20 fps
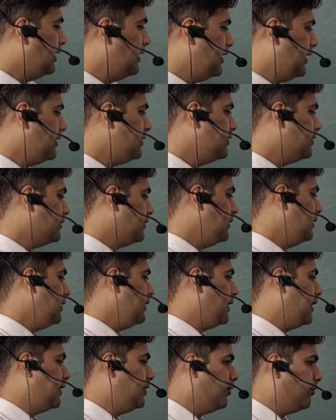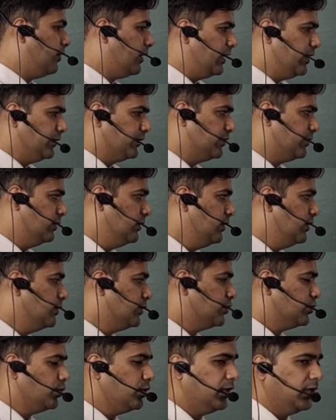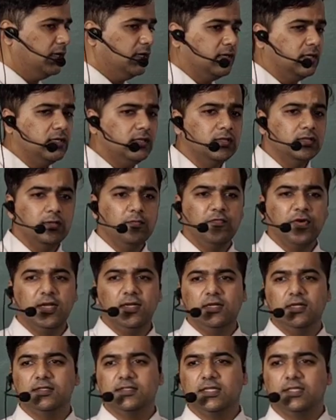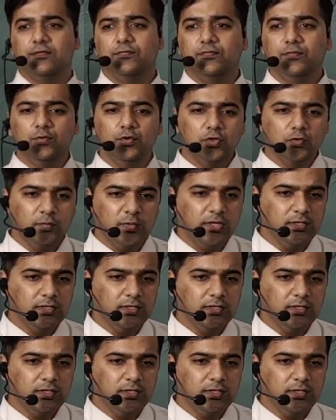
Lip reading: lentil and rice. So here the vendors are the food